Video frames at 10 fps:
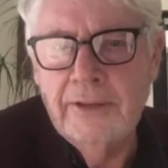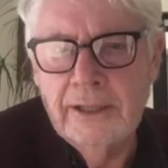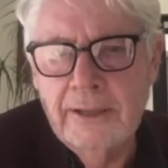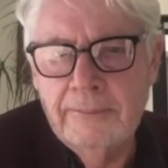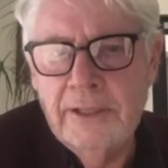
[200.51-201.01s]
They
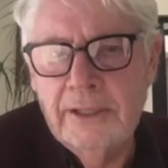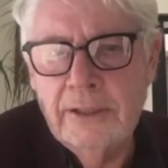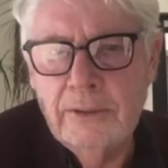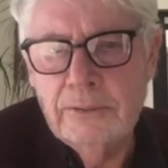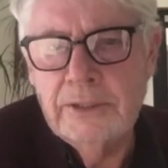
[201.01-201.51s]
come
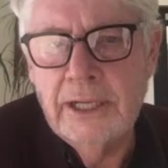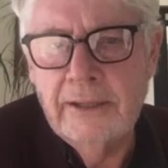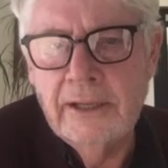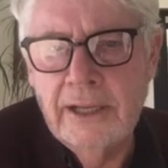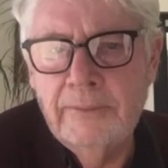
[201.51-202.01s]
here all day.
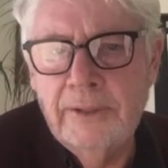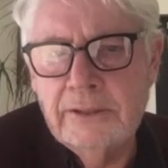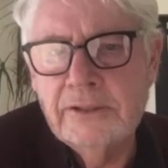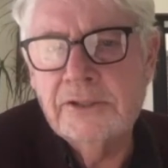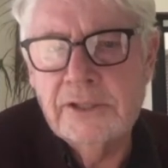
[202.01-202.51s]
They come in
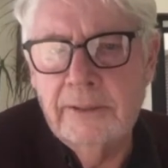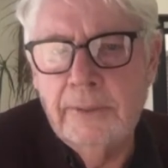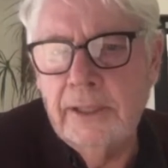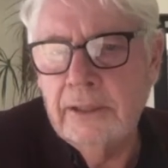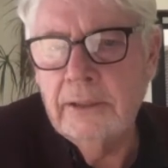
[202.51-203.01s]
to see
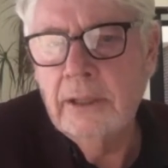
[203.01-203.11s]
me,